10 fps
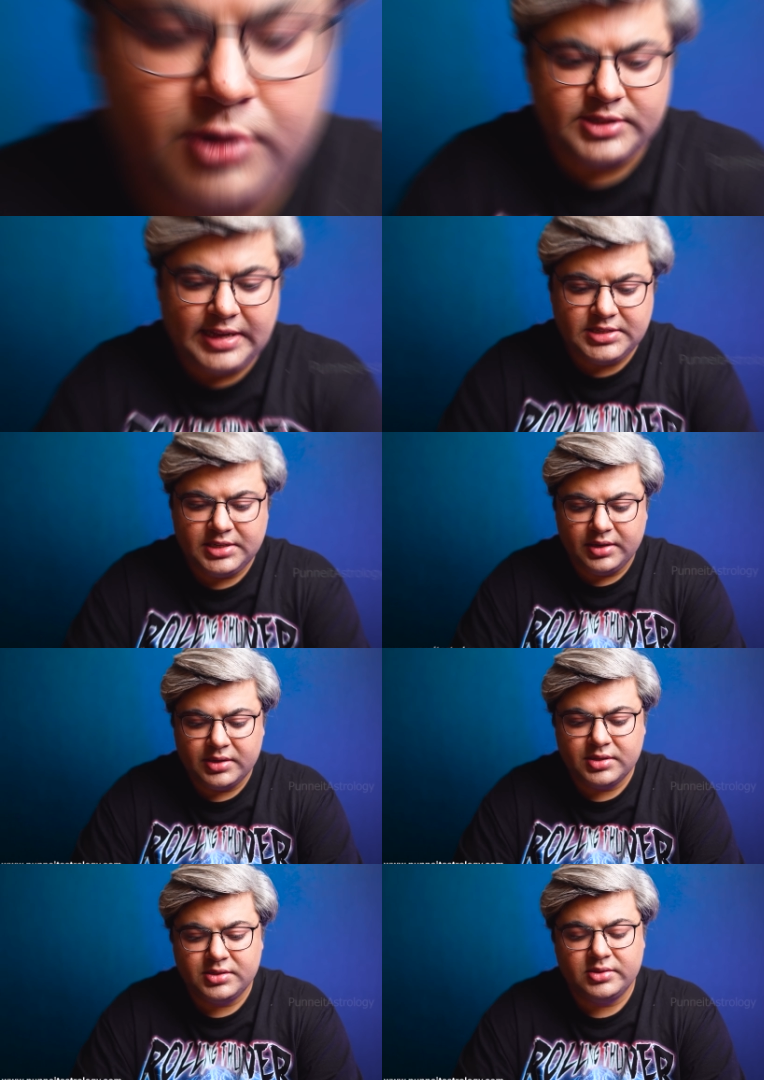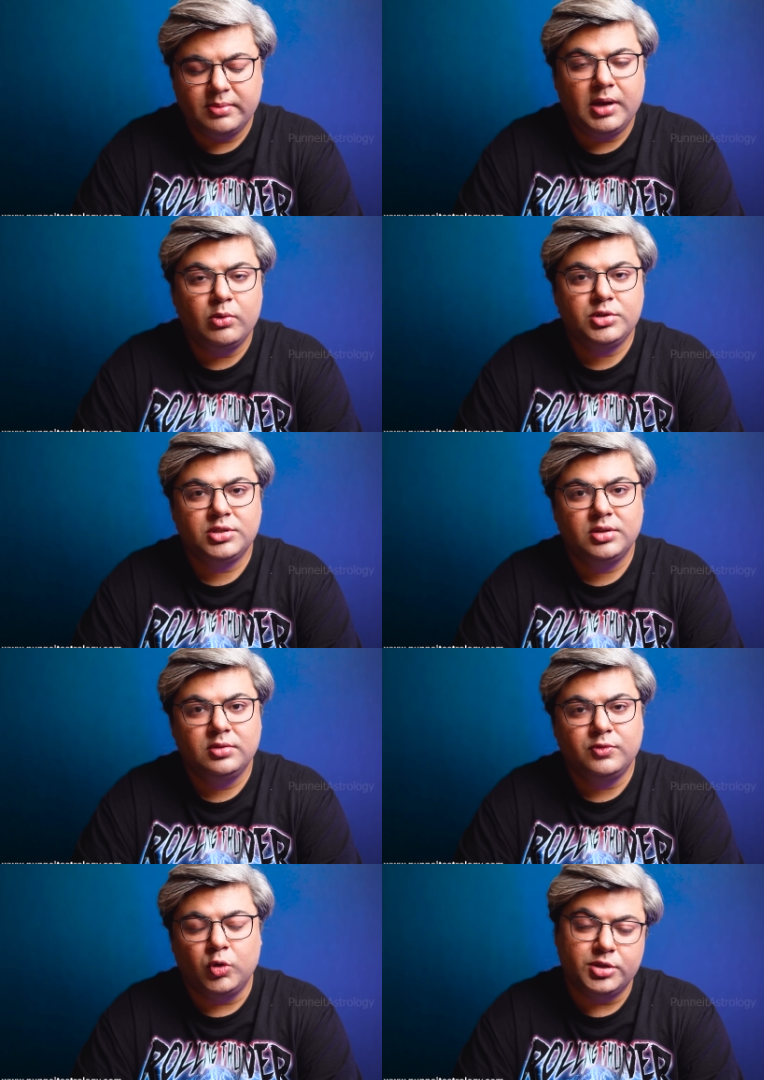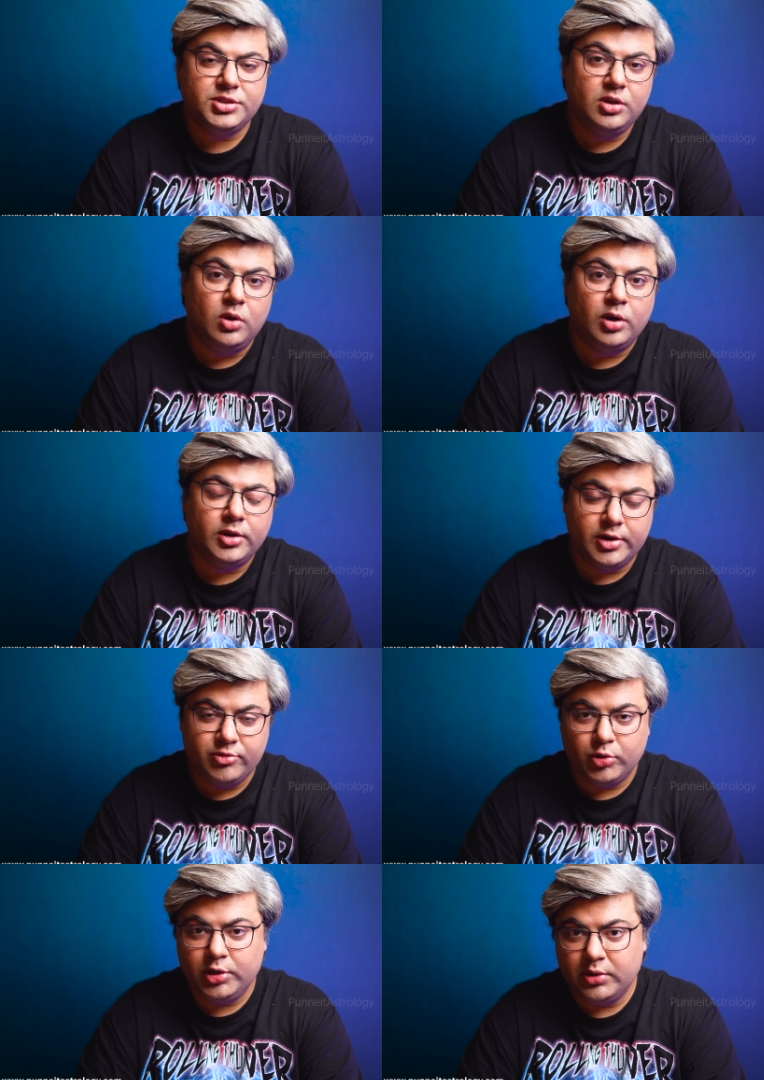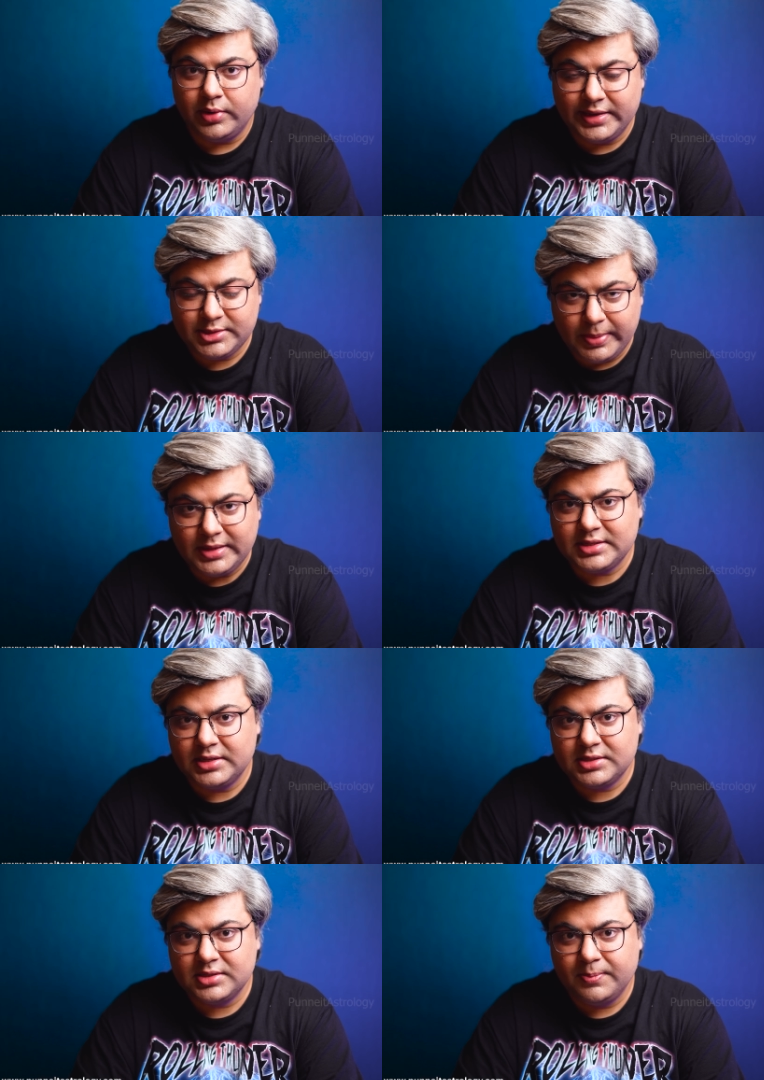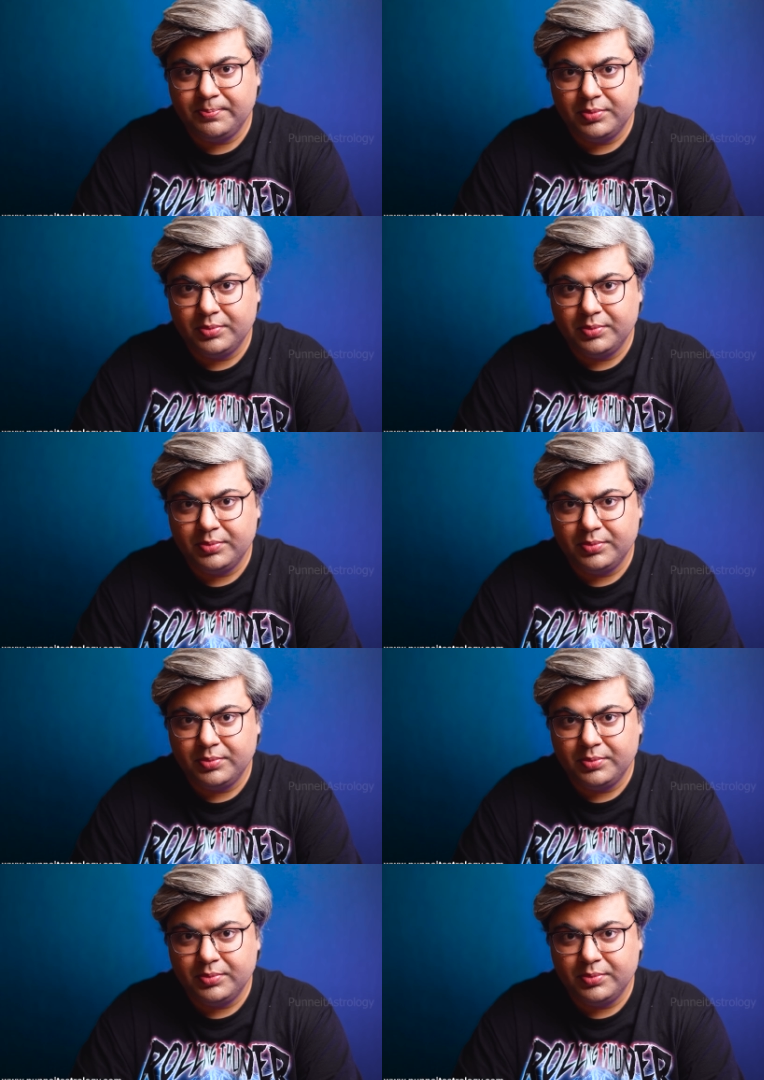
For Sagittarius, this is about focusing on controlling your expenses.